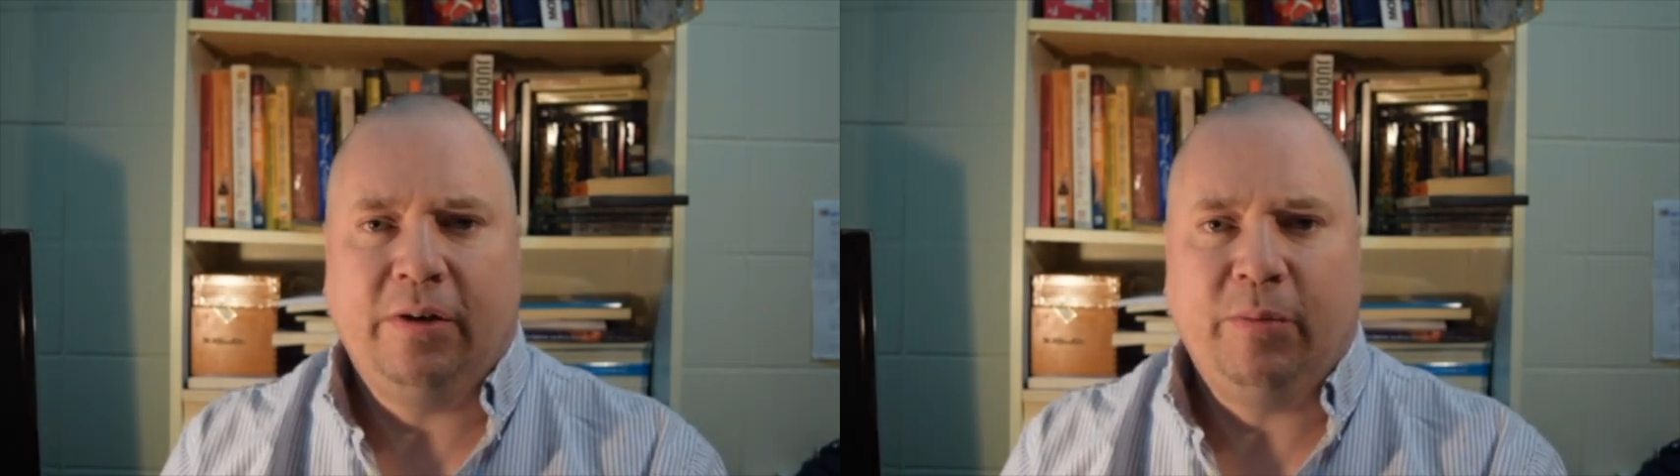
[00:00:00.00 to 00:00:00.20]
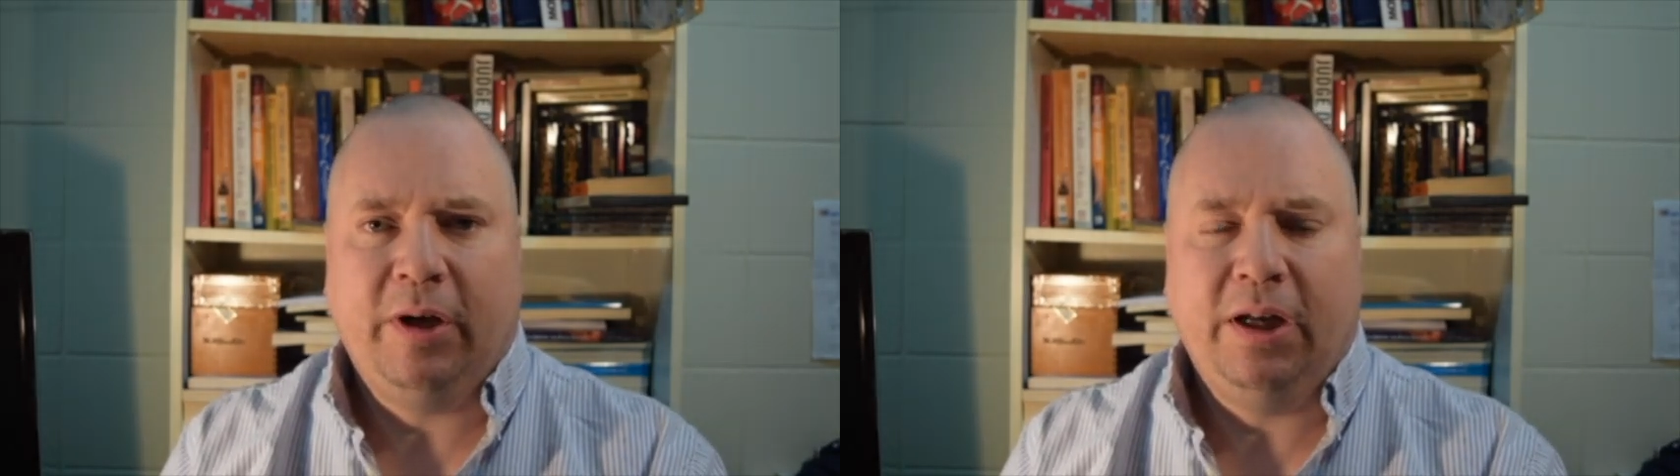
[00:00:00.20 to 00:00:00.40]

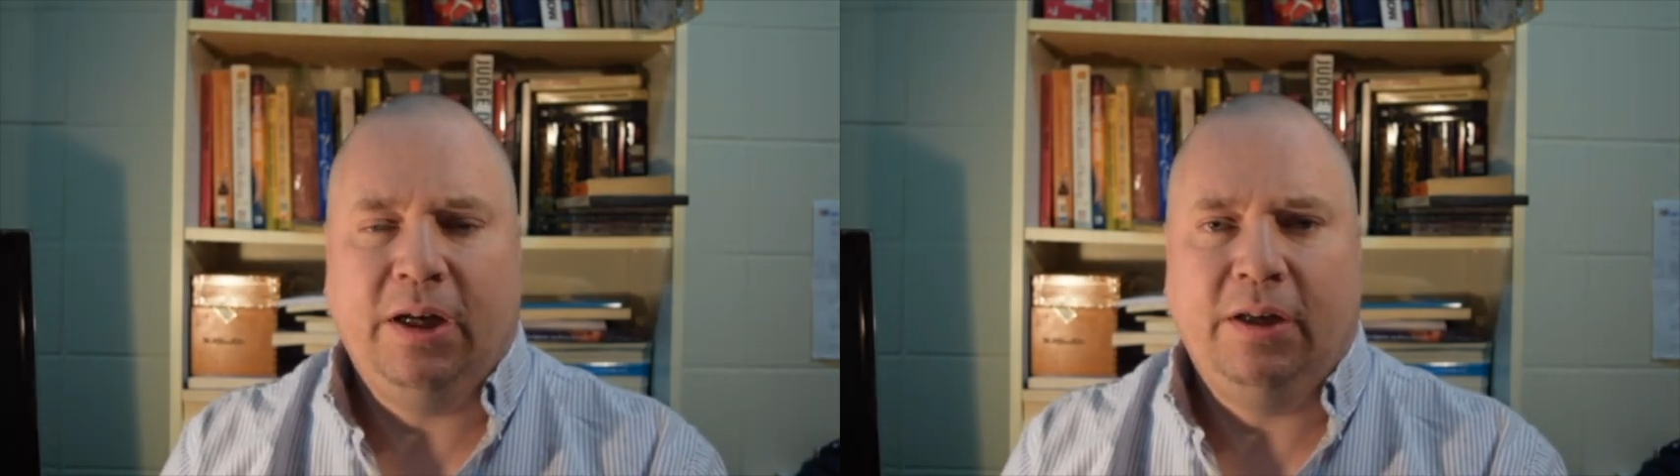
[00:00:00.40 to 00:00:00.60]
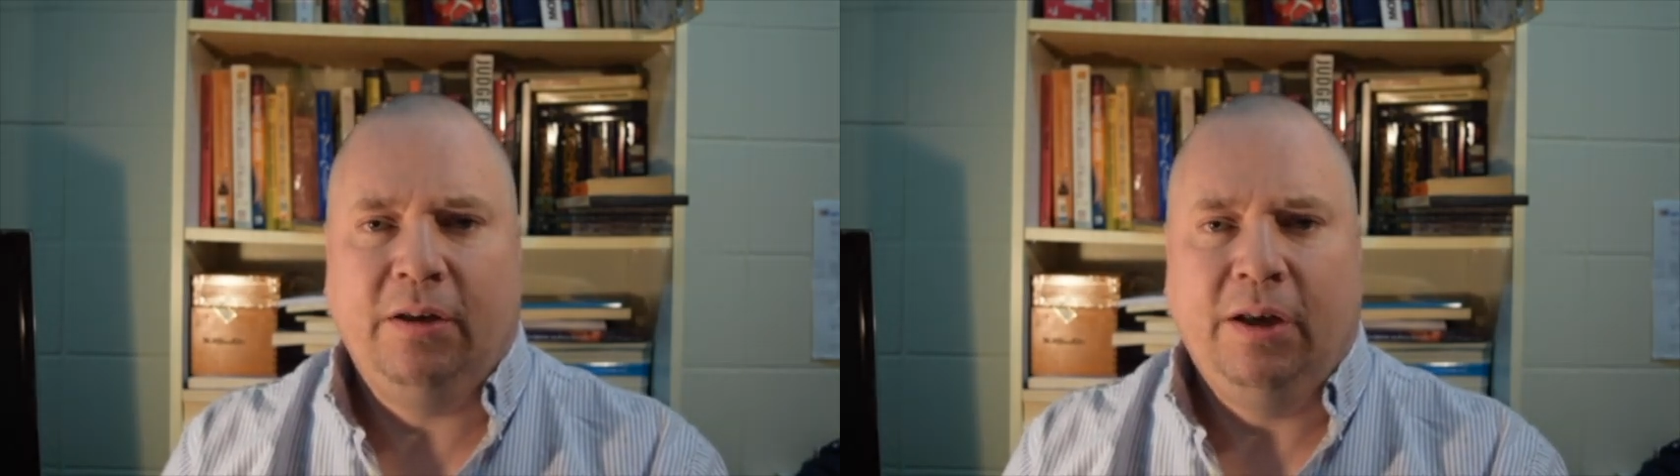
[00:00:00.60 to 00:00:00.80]
in my
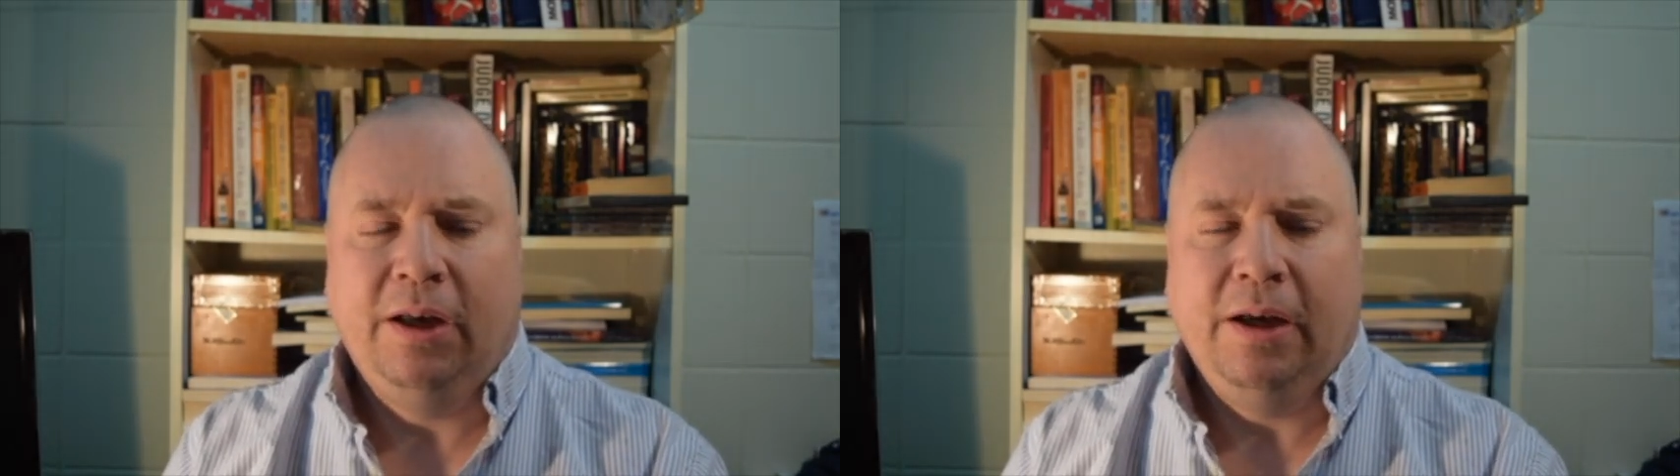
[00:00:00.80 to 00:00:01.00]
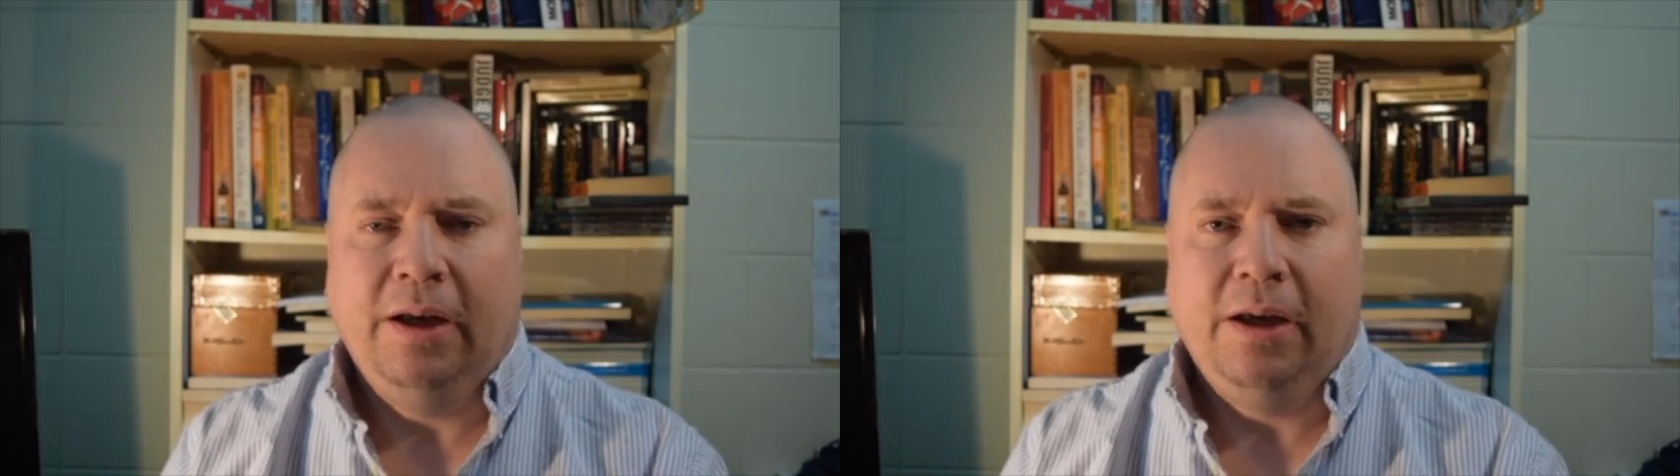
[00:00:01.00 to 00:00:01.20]
head,
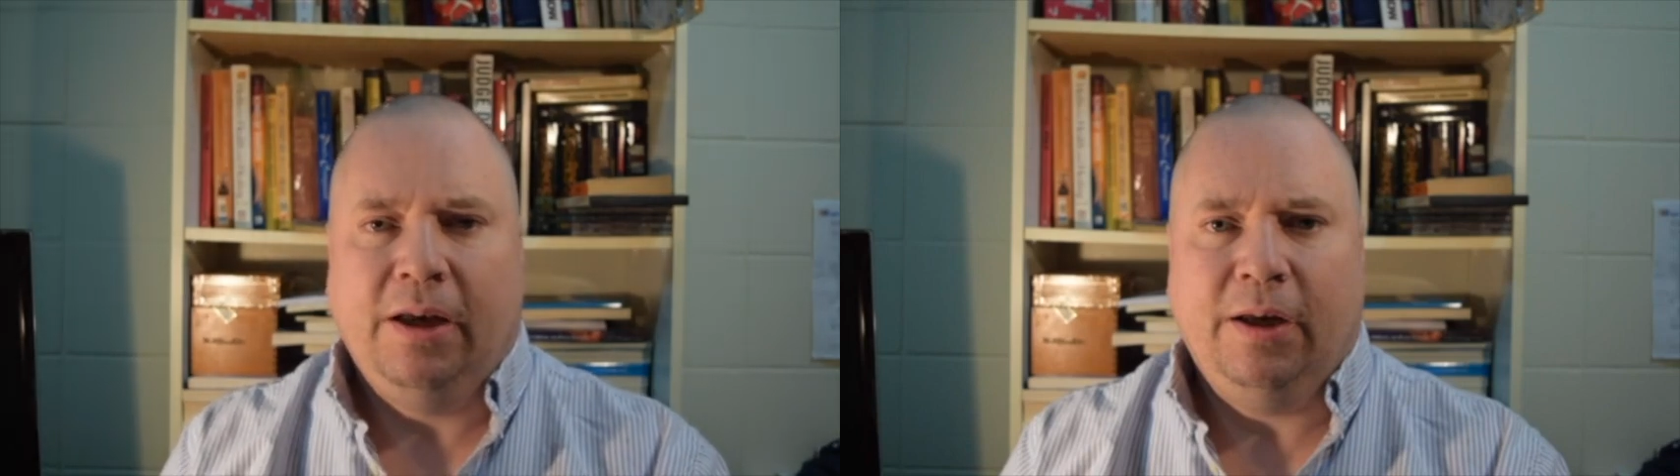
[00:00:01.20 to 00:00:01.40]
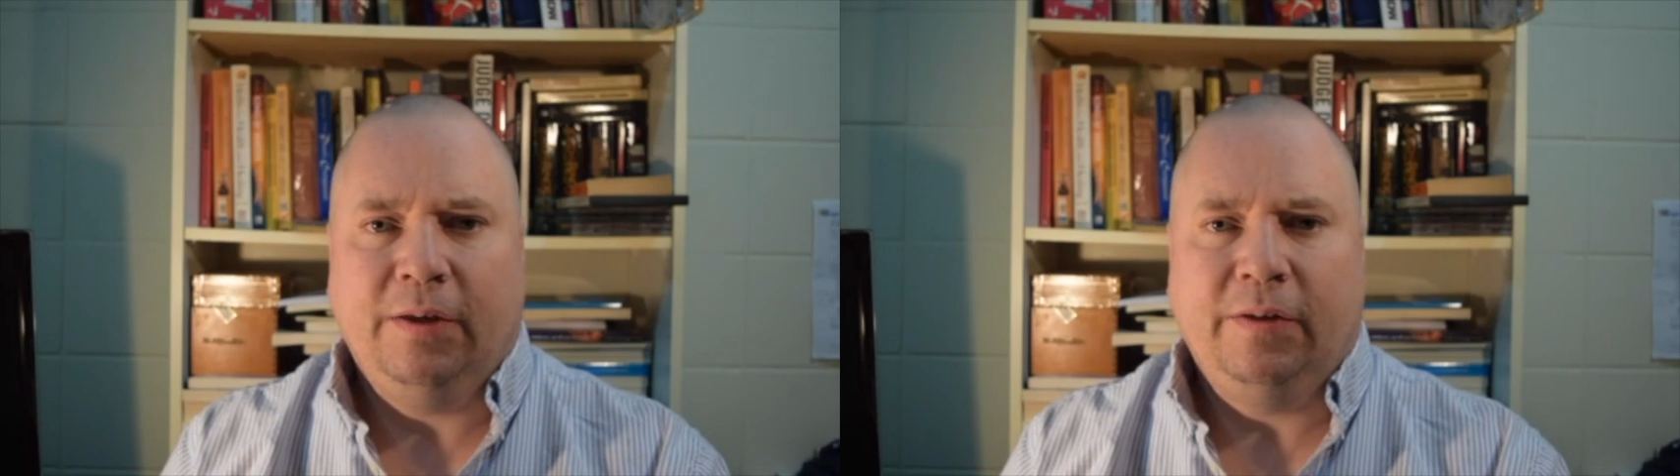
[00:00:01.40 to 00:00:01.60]

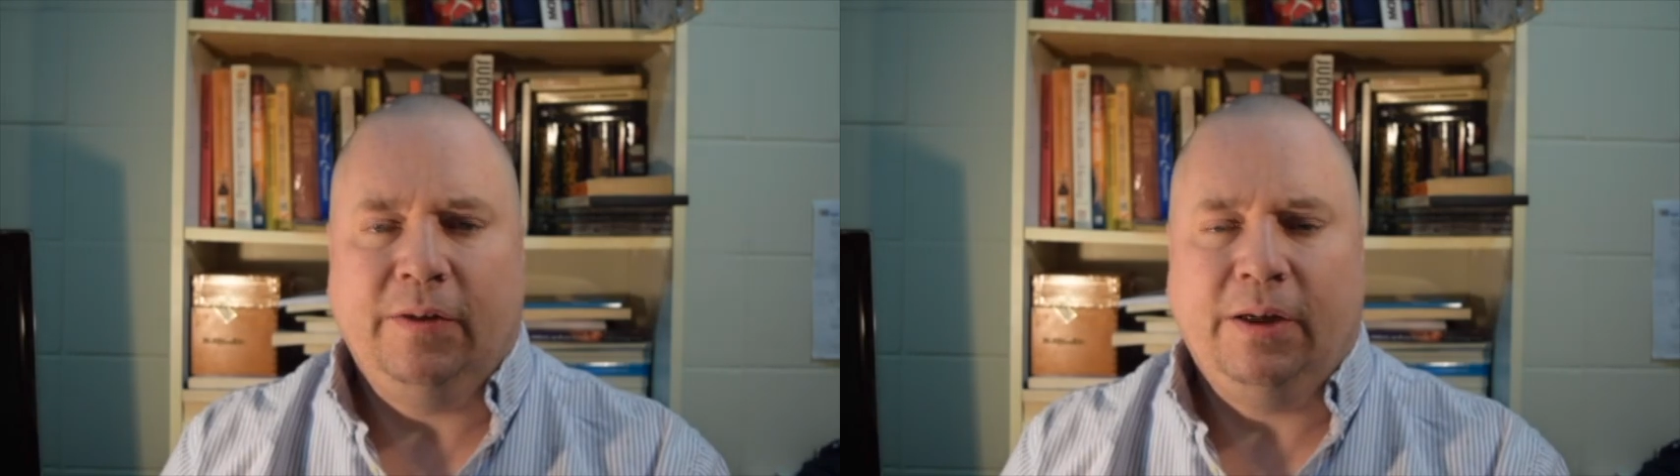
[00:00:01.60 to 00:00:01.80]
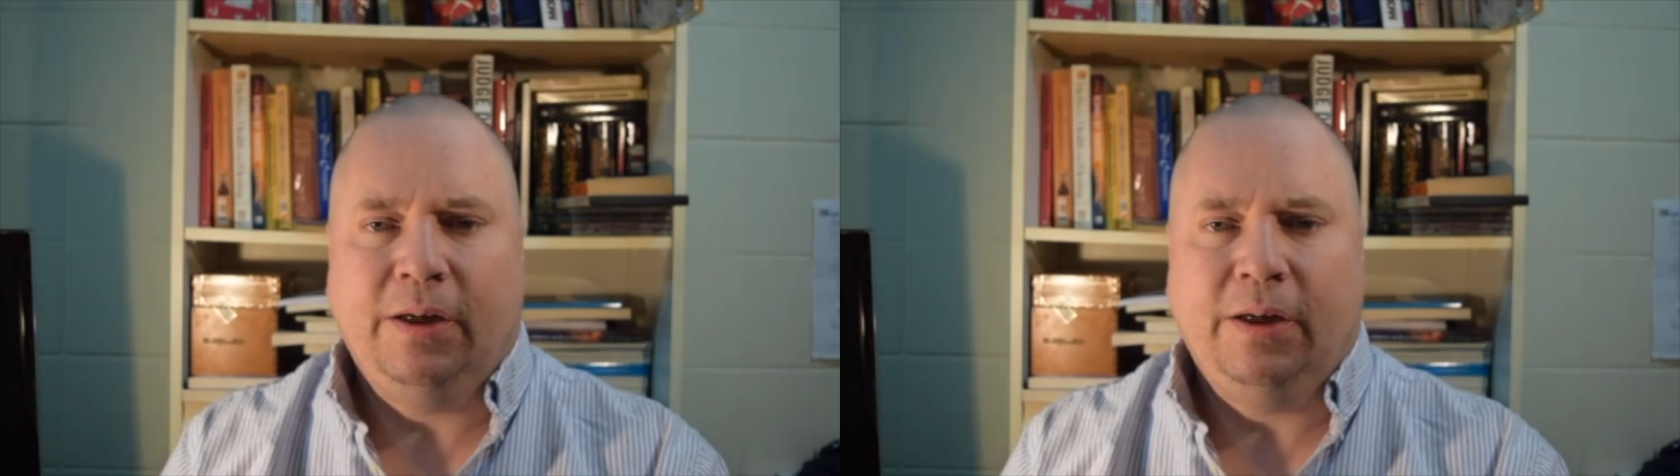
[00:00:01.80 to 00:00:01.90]
and